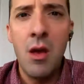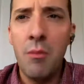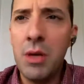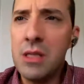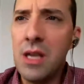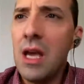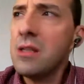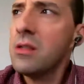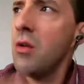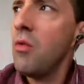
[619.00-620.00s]
but it's
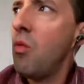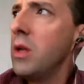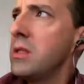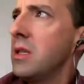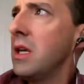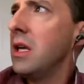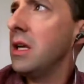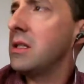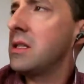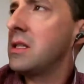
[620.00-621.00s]
as though once
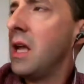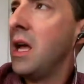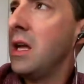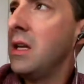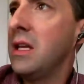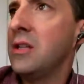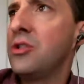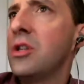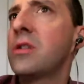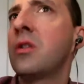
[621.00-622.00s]
it's said, it
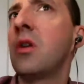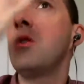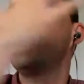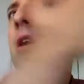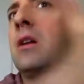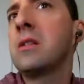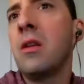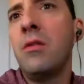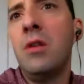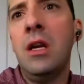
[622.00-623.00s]
just goes out his
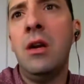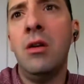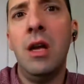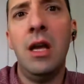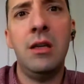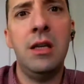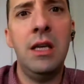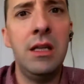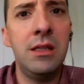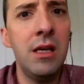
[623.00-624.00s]
other ear, and
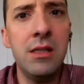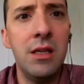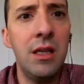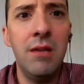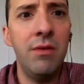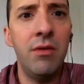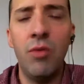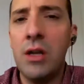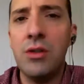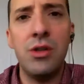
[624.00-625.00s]
he doesn't even
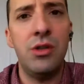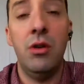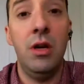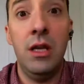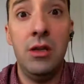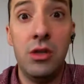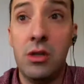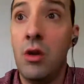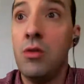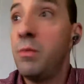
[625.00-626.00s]
register it. He
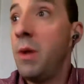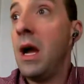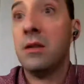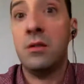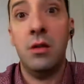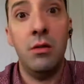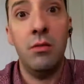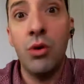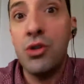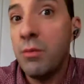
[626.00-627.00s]
just goes back to
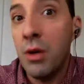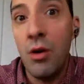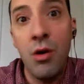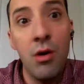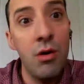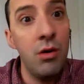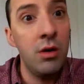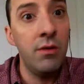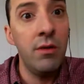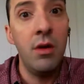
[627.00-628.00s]
worshiping her and